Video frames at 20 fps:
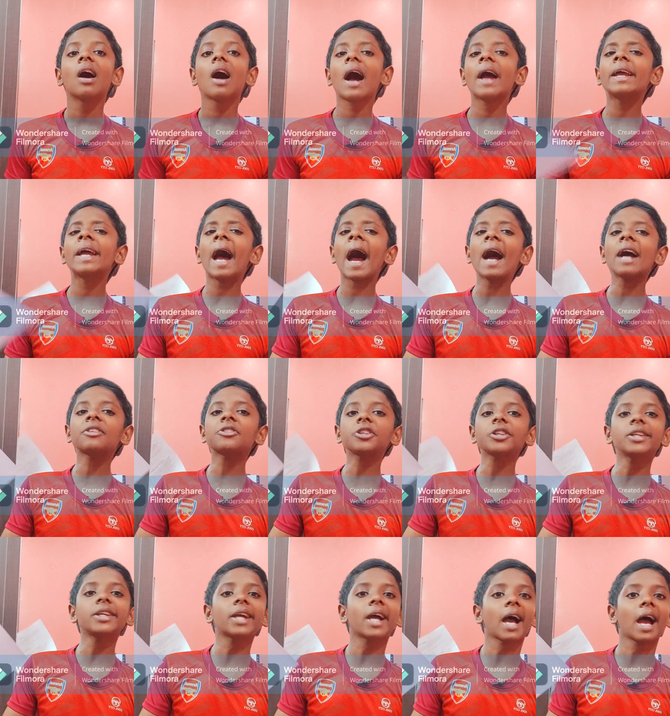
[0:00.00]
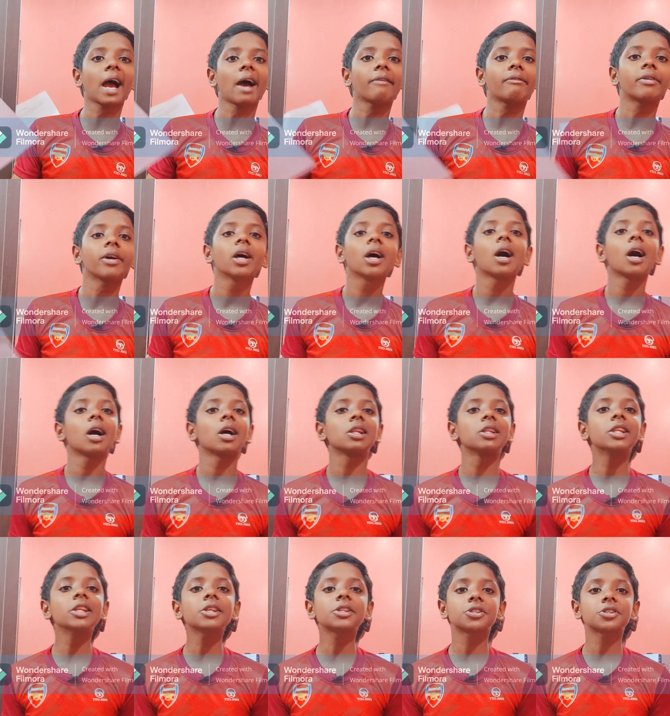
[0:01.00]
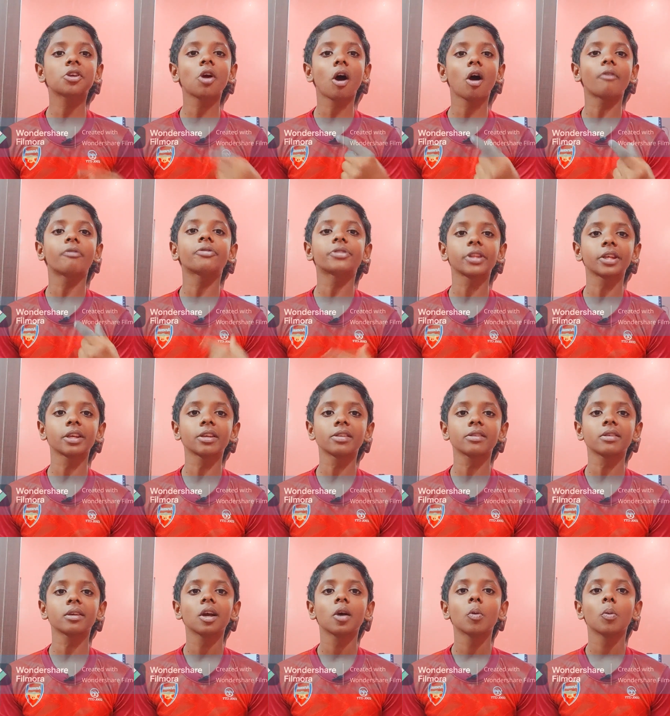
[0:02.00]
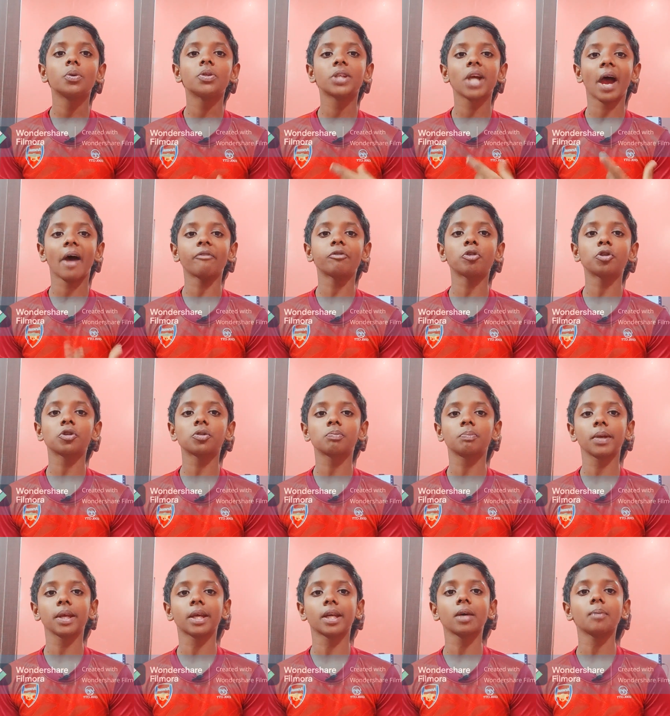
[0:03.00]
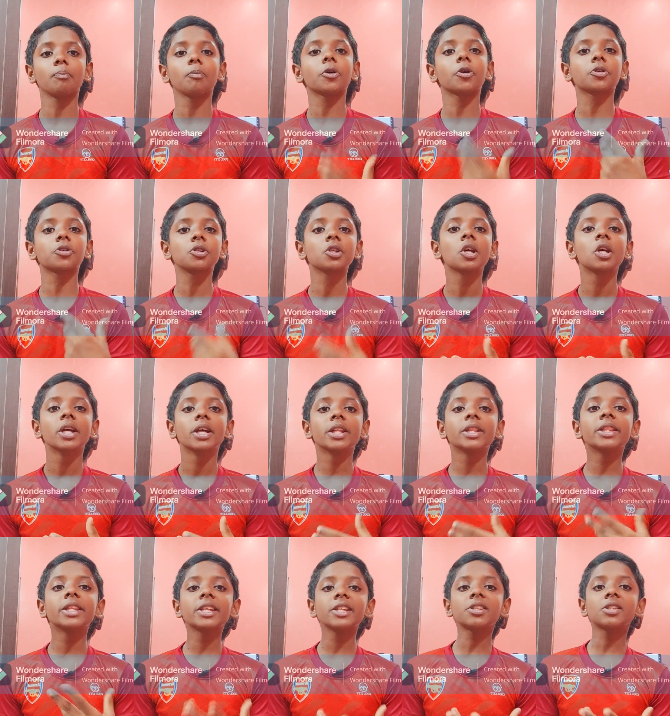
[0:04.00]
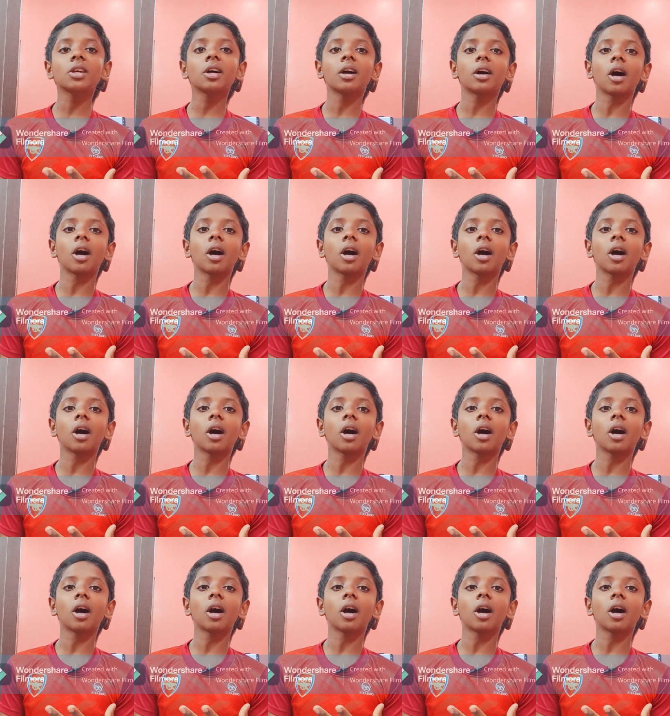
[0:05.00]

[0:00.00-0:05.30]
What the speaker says: I actually have a list of things which I have to speak, because in these